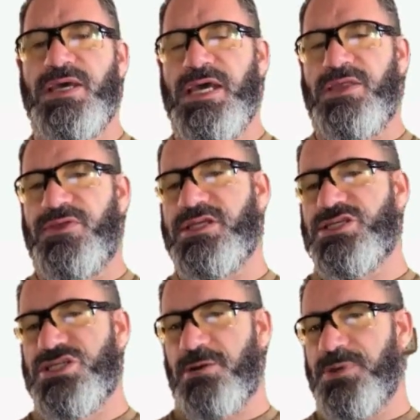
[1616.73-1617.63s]
And
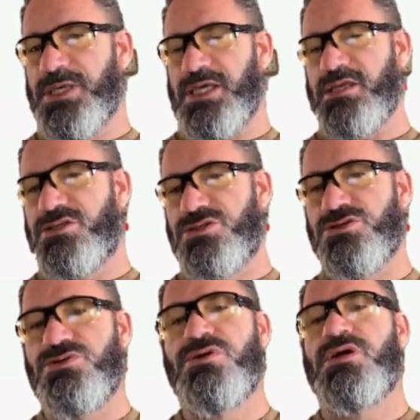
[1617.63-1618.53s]
then jumping
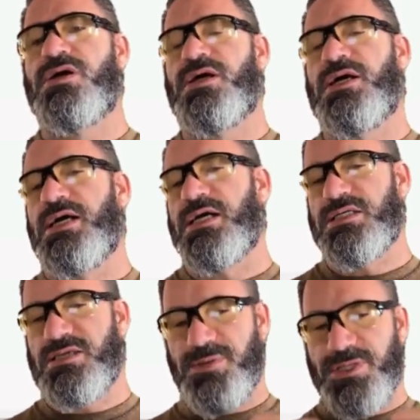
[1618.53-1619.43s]
into
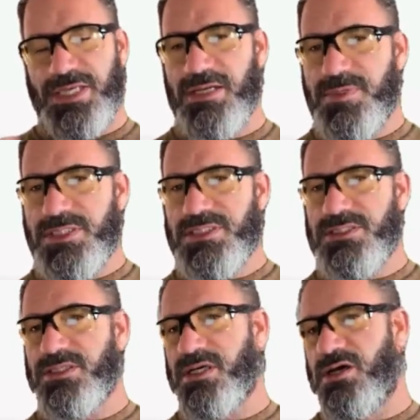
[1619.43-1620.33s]
some of the
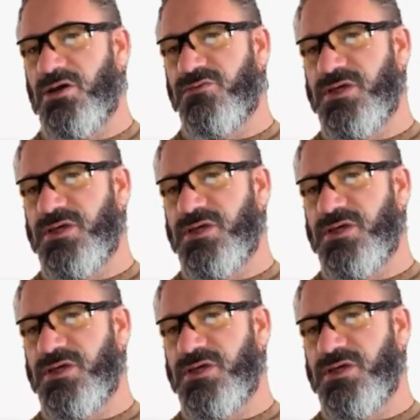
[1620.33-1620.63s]
elements of